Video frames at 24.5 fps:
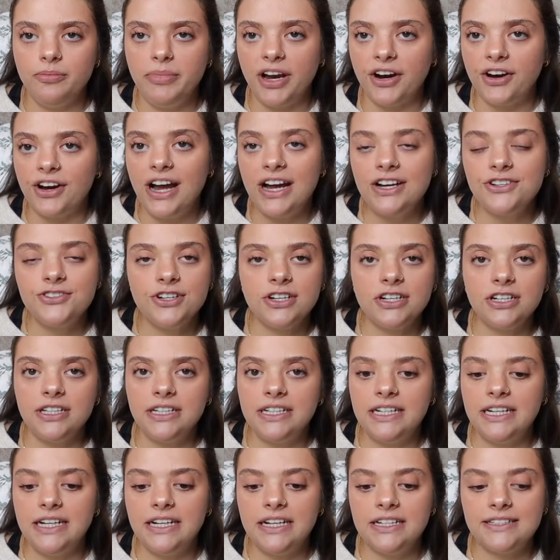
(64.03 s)
bariatric
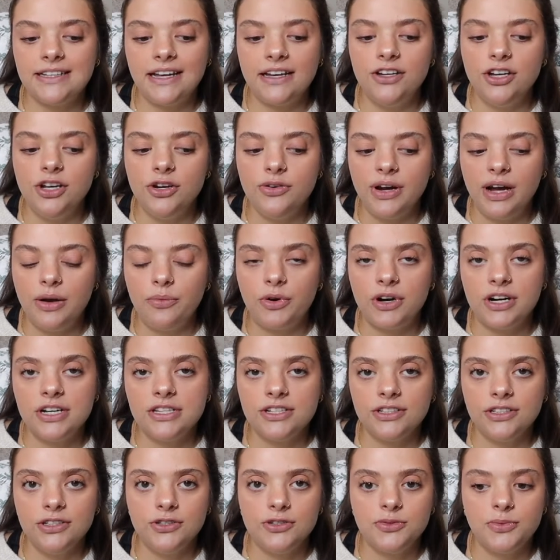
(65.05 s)
clinic because I knew I wanted
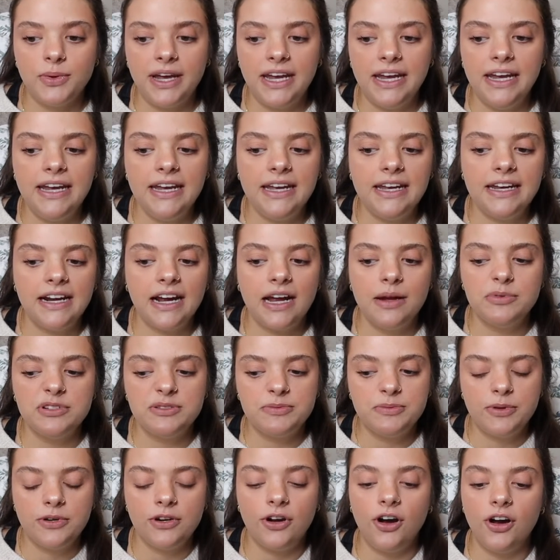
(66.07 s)
to lose weight, and I was
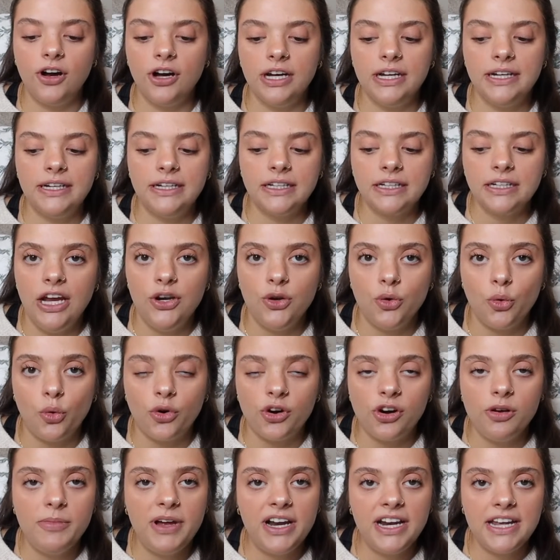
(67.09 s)
put on an
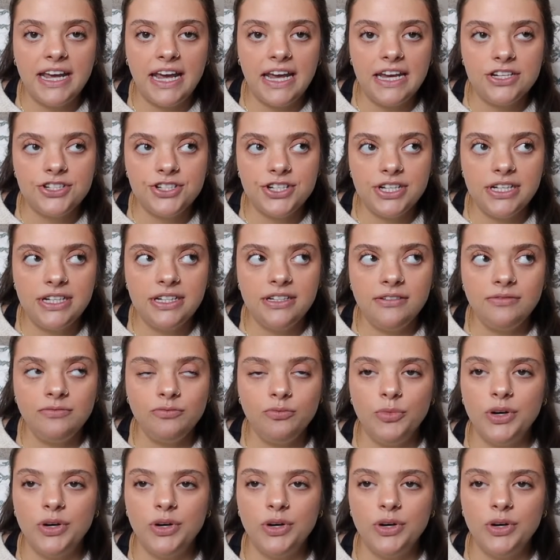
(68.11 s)
oral medication,